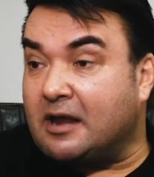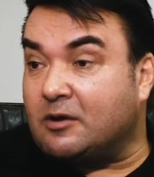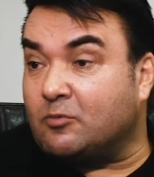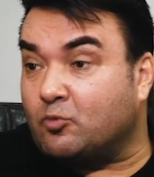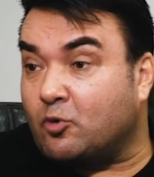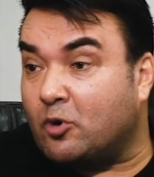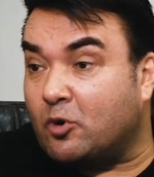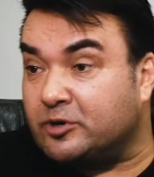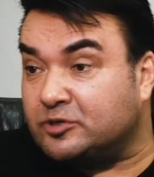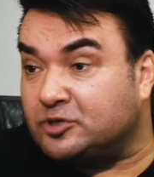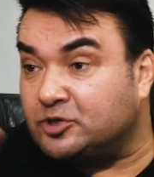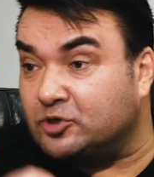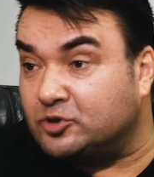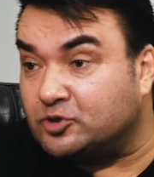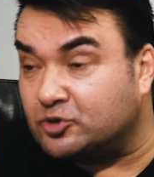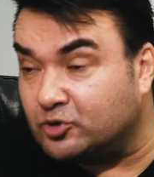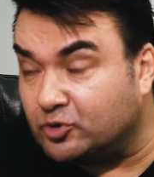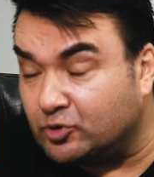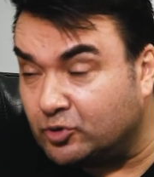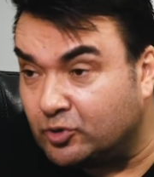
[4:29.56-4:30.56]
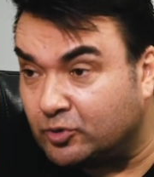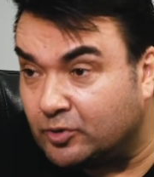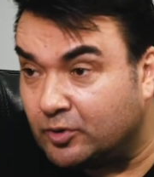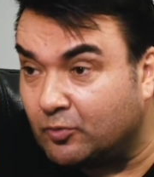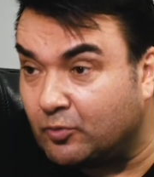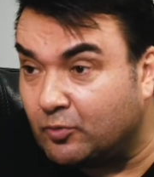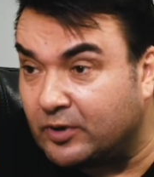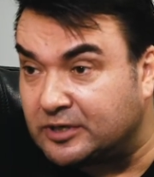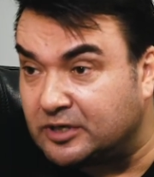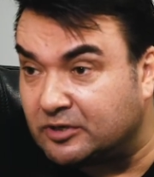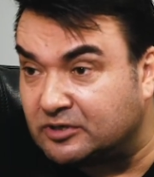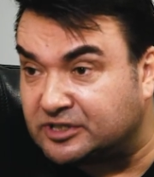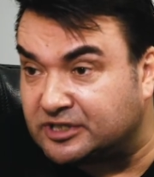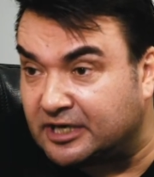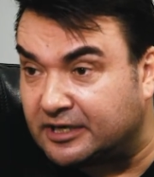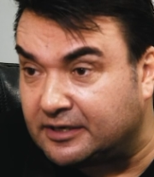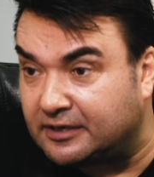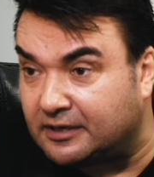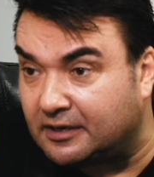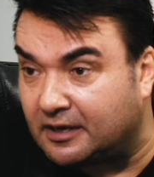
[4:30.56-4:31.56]
And what did you do when you
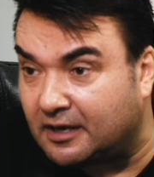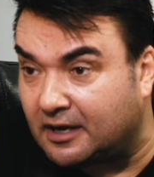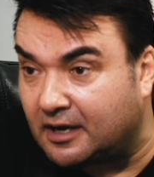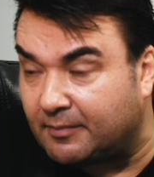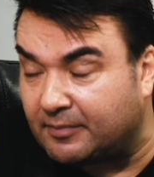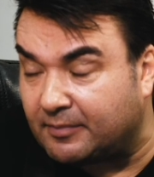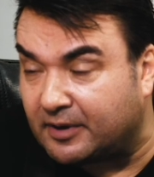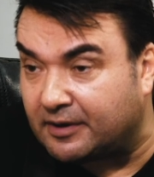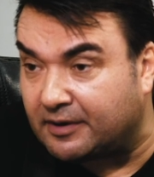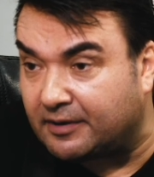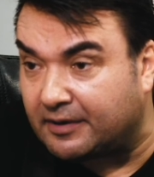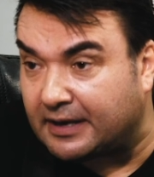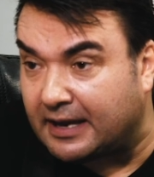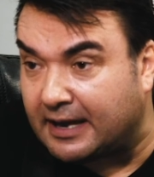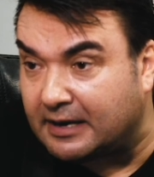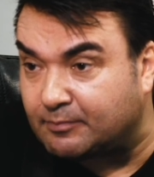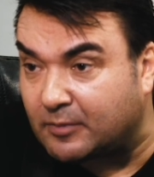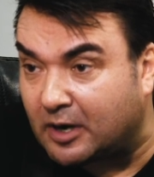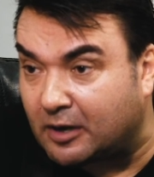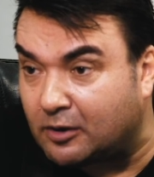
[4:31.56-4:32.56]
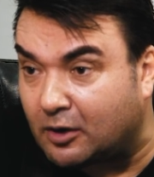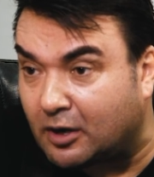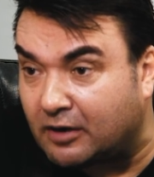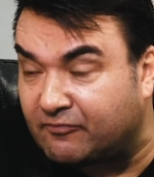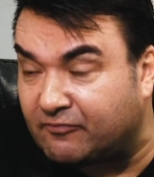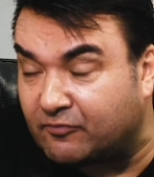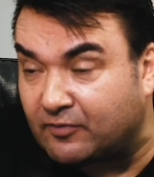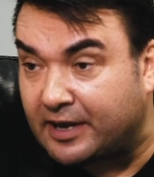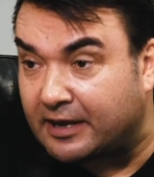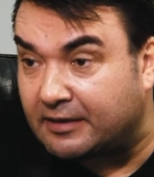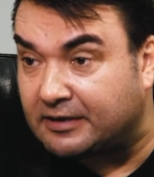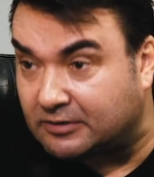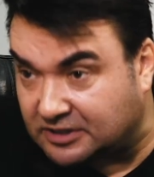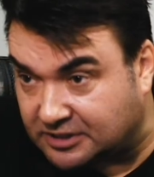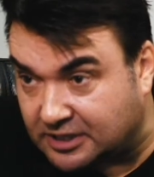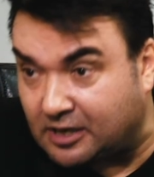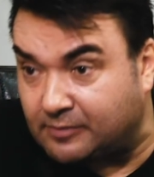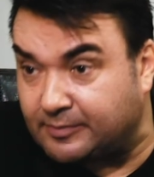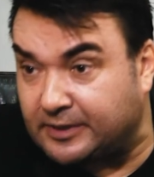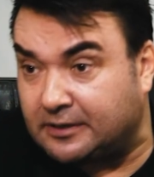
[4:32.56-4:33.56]
said, I'm going to end my life?
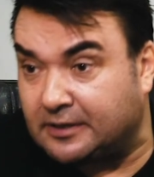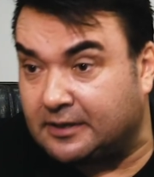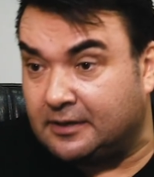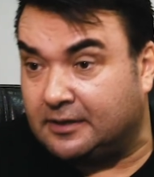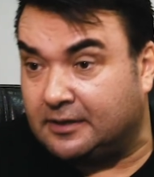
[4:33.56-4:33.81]
Tell me.